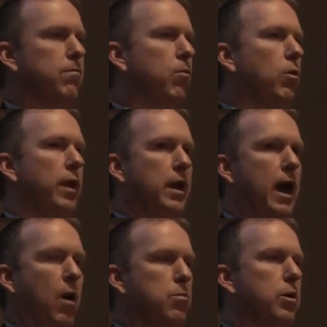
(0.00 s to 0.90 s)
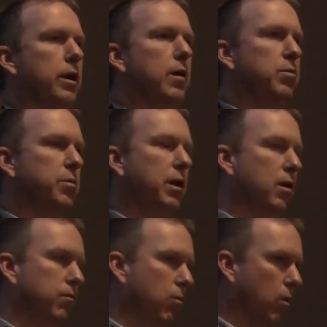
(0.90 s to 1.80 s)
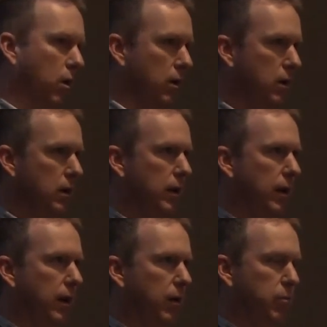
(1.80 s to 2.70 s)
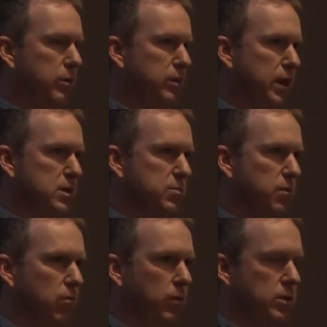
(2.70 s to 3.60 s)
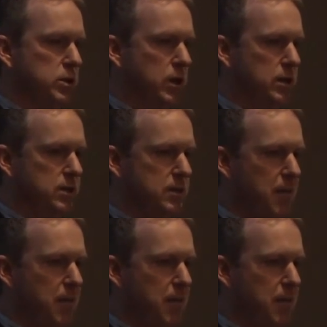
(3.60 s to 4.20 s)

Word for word: before they output it and prepare it for uh, presentation before the judge.